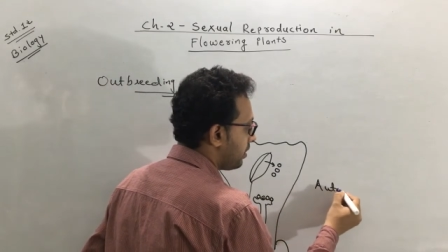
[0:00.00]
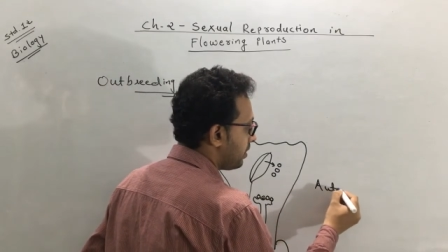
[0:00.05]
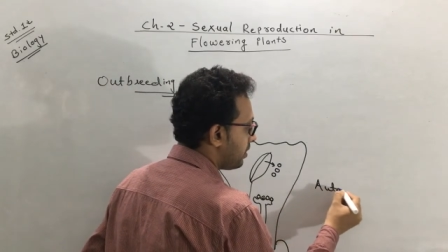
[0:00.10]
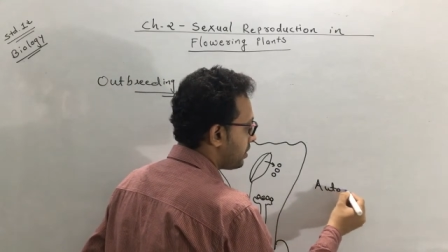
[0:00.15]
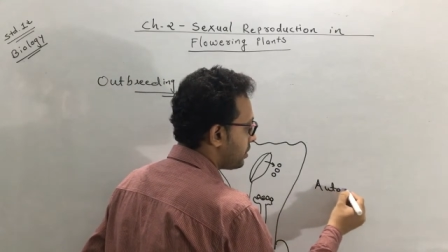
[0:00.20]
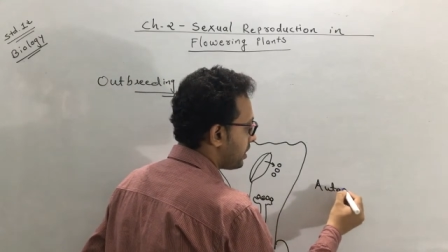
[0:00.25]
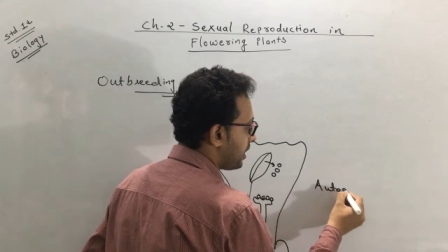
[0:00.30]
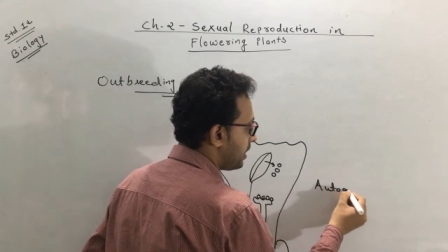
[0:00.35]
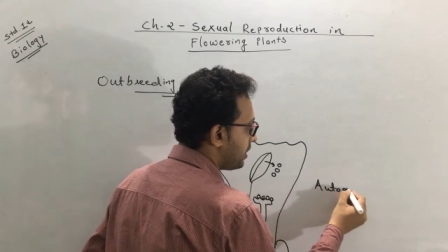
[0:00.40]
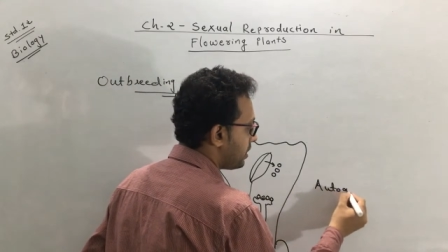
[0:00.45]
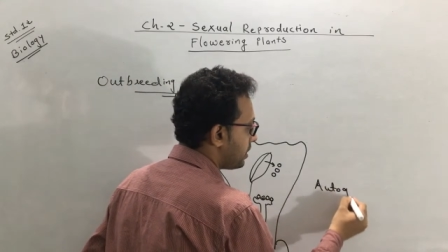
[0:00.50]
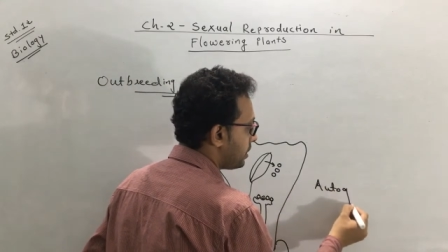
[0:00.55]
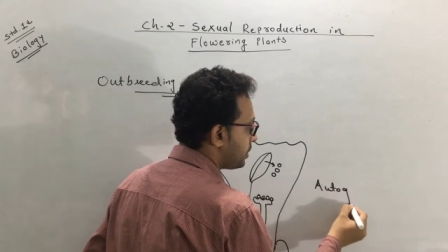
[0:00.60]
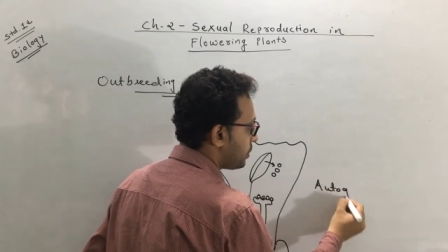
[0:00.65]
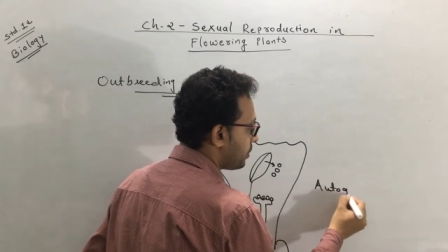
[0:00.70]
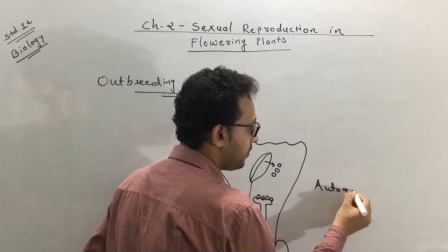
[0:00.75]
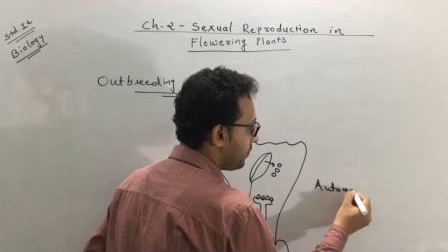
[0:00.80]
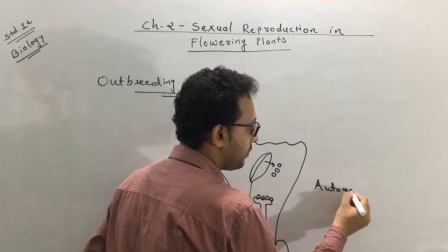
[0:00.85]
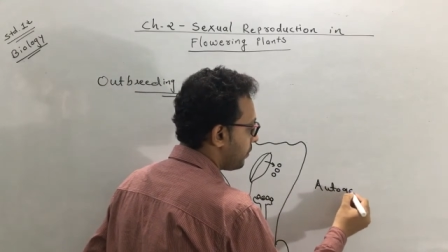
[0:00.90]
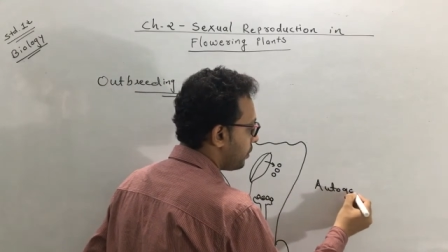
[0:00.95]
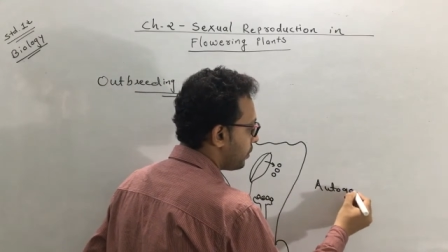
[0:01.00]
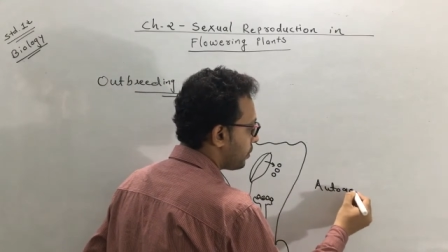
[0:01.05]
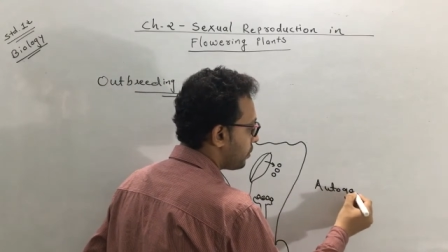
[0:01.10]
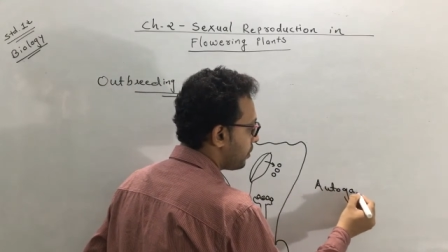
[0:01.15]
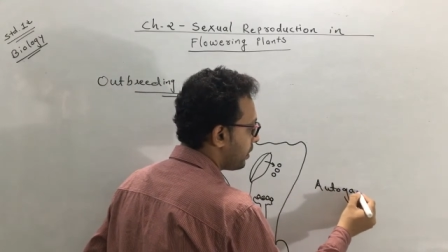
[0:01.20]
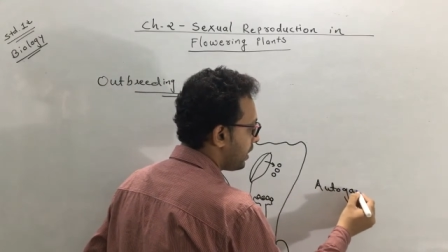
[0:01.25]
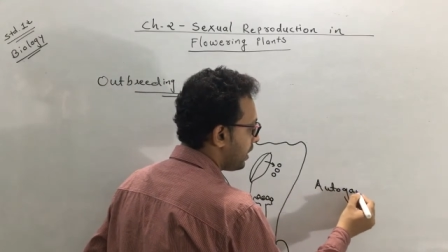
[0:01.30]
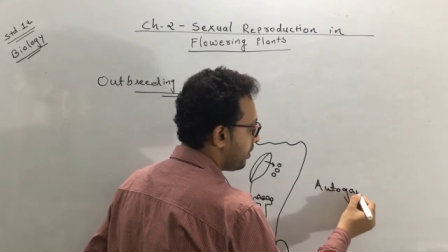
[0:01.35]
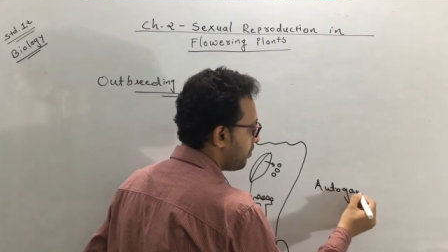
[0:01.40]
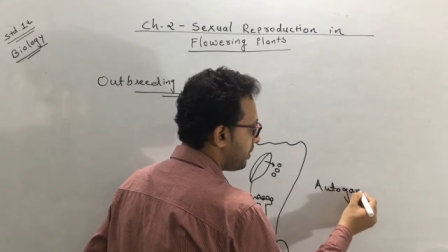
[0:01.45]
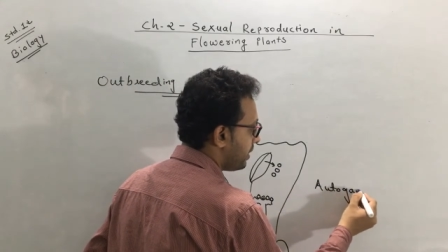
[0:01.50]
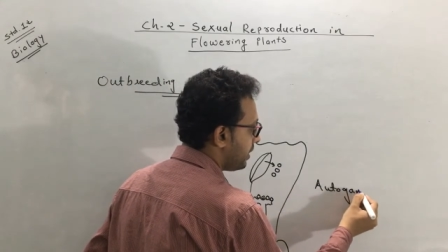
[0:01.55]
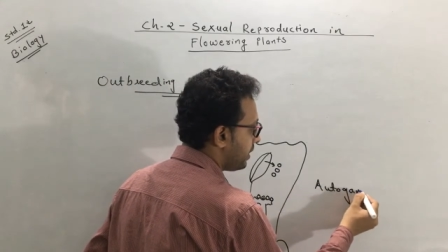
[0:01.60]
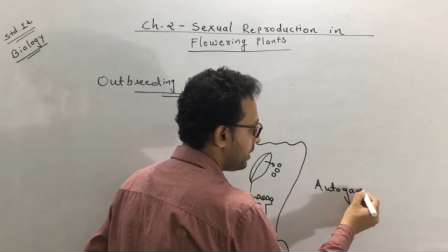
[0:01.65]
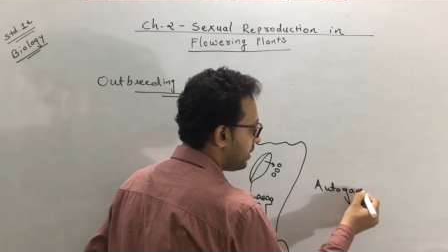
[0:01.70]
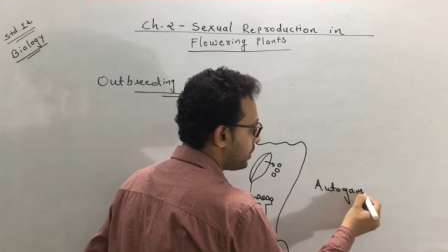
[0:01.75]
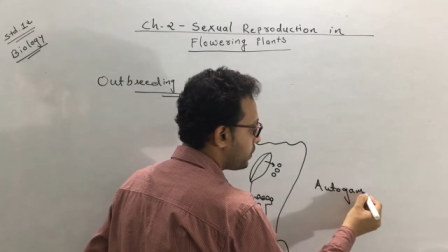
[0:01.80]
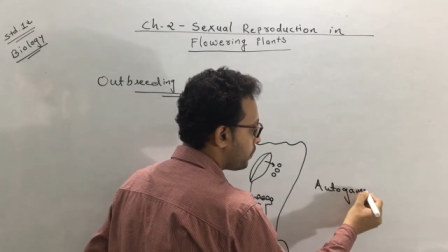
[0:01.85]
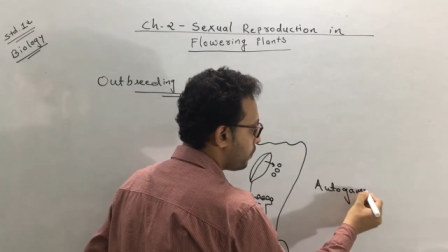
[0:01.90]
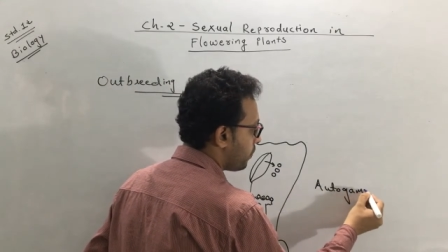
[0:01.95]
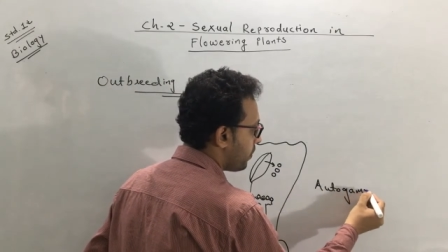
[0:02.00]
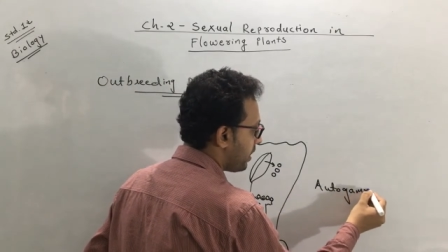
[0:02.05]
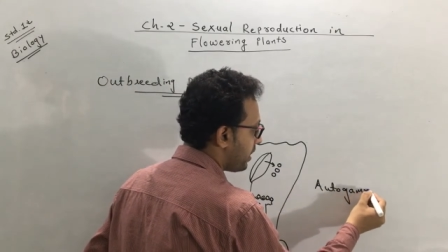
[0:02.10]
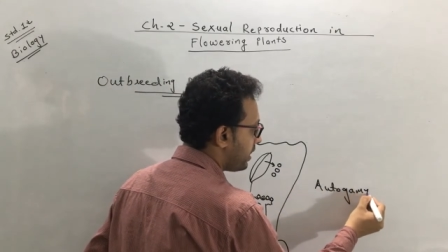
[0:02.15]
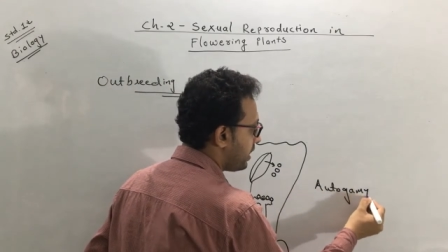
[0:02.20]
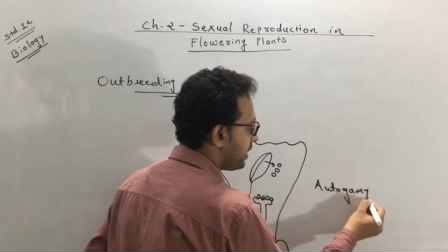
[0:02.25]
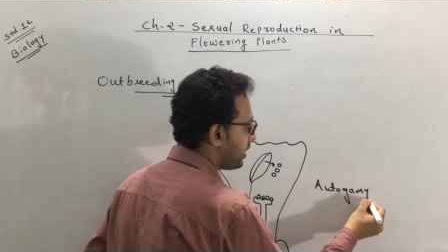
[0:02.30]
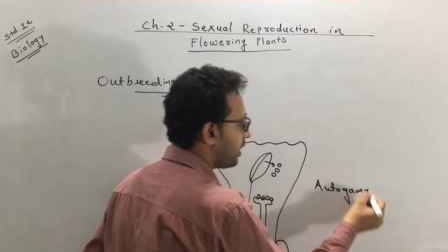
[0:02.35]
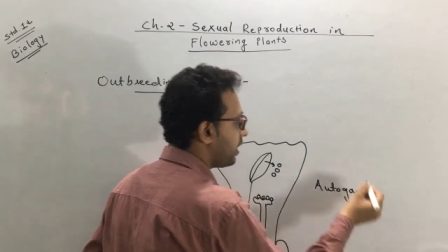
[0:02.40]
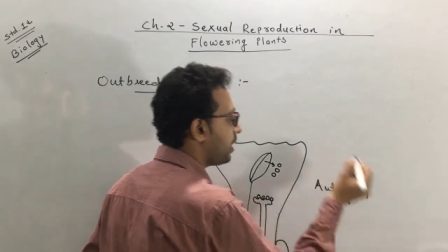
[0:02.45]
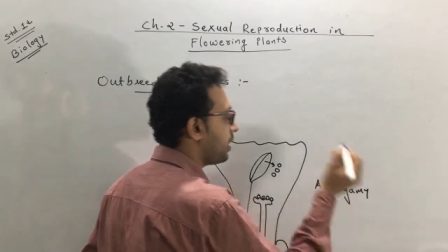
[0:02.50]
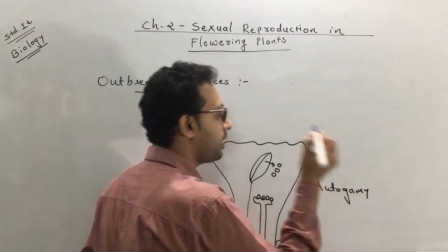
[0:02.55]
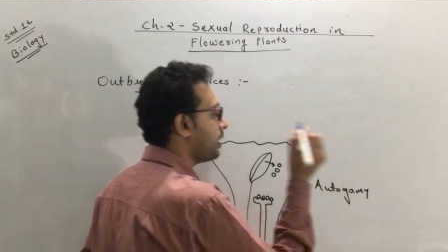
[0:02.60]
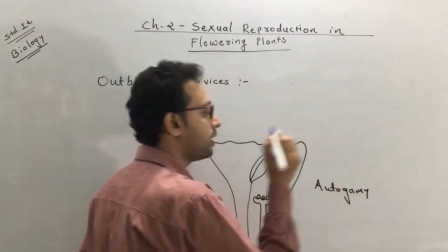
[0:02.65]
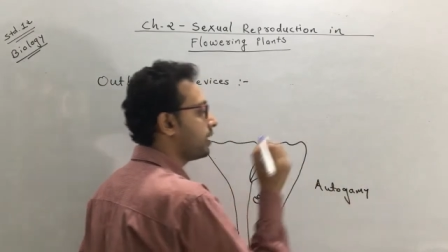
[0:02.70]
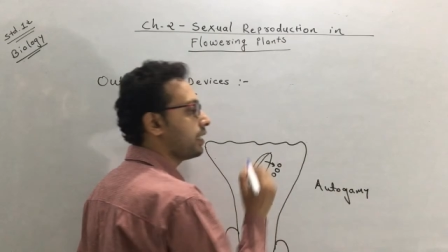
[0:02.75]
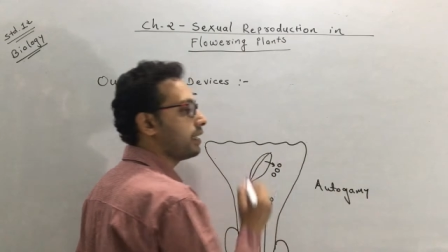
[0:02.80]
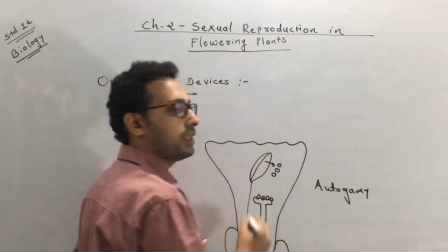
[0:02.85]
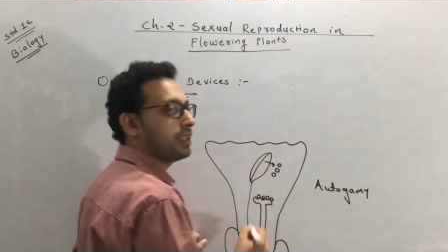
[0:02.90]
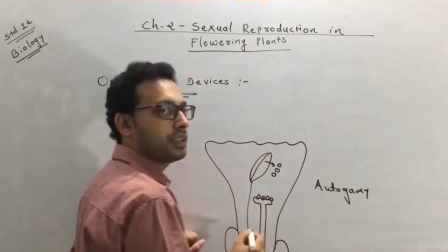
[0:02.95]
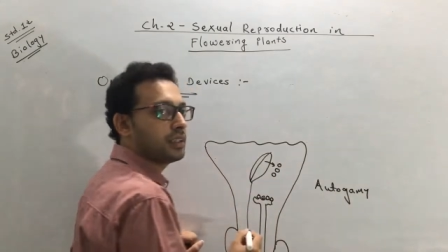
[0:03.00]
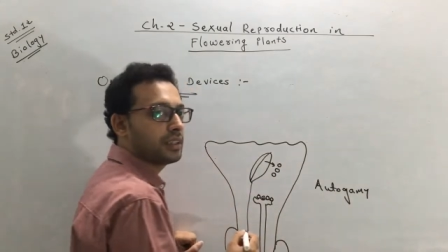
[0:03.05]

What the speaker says: The chances of autogamy is very high,